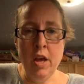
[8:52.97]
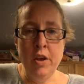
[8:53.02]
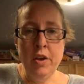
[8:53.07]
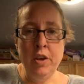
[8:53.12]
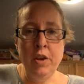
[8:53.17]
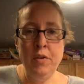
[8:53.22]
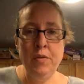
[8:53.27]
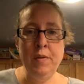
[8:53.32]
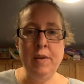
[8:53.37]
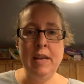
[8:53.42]

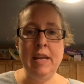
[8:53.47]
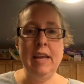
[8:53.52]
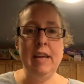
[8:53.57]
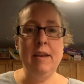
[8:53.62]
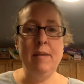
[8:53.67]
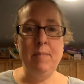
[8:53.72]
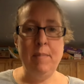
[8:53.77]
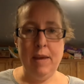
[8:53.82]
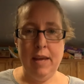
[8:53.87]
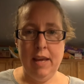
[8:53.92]
You need
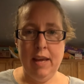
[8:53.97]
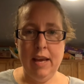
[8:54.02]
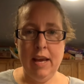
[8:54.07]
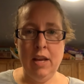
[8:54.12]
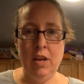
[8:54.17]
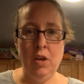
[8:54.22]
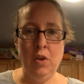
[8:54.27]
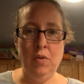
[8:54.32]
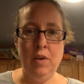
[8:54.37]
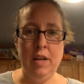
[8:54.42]
meat
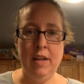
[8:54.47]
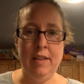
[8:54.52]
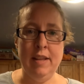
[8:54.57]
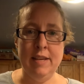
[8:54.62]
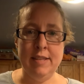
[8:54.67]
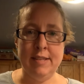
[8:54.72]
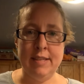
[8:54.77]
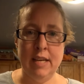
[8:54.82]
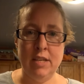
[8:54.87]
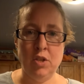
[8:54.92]
and you need the
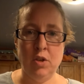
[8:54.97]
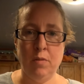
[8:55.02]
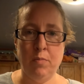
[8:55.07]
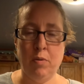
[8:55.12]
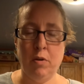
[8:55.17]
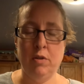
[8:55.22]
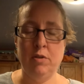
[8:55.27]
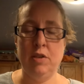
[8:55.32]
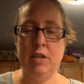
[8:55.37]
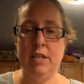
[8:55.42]
essential
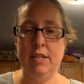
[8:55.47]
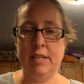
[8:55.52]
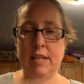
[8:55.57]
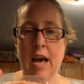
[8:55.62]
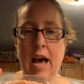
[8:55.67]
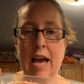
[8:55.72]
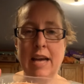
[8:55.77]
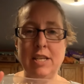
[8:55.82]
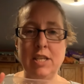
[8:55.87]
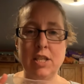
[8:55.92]
proteins.
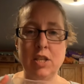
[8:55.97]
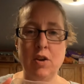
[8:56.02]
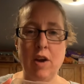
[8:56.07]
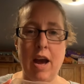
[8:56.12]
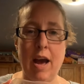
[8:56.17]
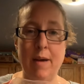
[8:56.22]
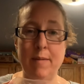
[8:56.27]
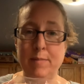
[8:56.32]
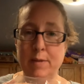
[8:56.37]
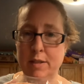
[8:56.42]
I just
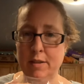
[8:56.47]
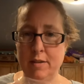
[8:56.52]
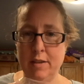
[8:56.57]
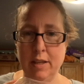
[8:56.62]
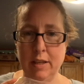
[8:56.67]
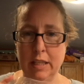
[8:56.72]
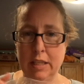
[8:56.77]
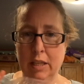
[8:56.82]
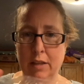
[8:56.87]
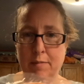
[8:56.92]
grabbed
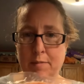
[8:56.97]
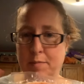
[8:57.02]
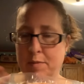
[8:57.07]
the